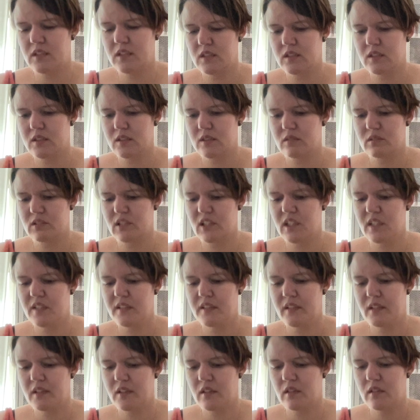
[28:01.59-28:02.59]
is really
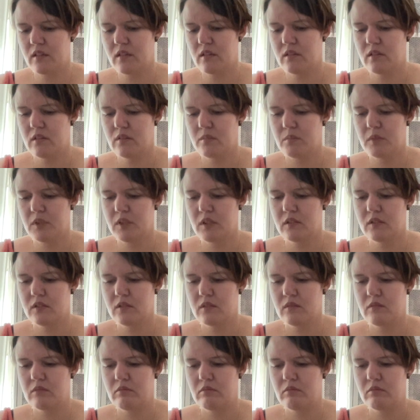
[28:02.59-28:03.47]
that good, but